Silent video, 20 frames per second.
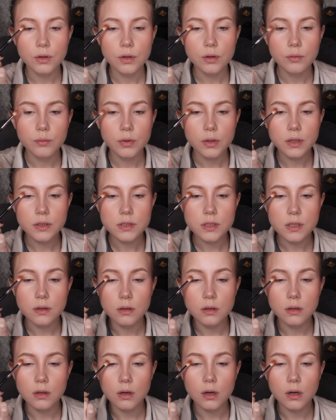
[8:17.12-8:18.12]
and place in
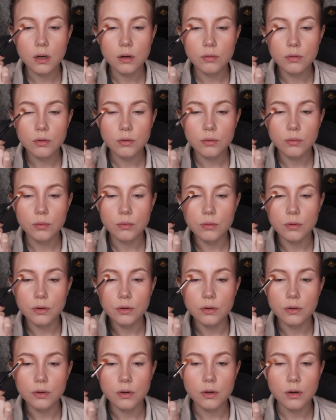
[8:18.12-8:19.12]
the outer
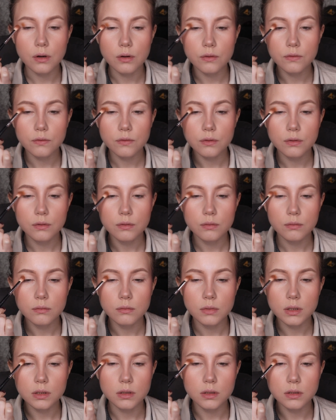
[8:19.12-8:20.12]
corner of
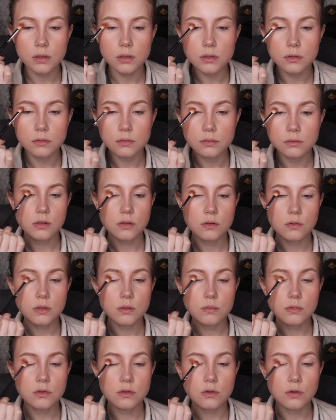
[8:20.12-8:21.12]
my lid. Do
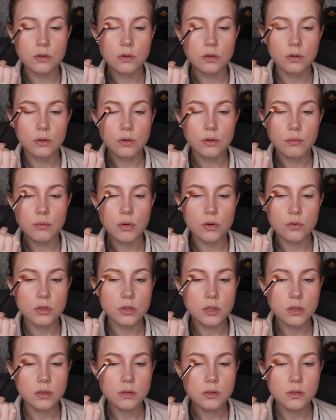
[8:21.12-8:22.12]
some circular
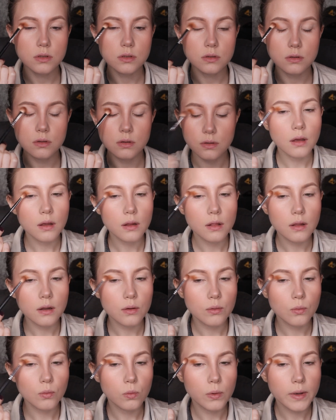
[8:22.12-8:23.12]
motions and
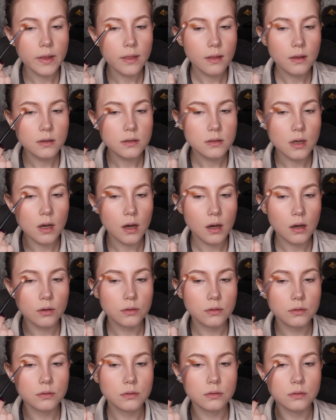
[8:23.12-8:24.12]
then wing these
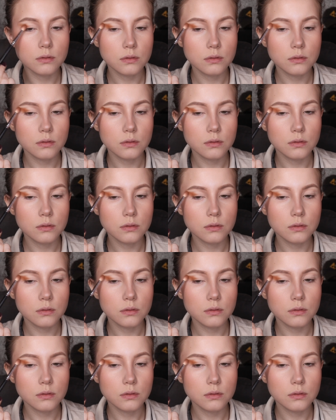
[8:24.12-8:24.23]
out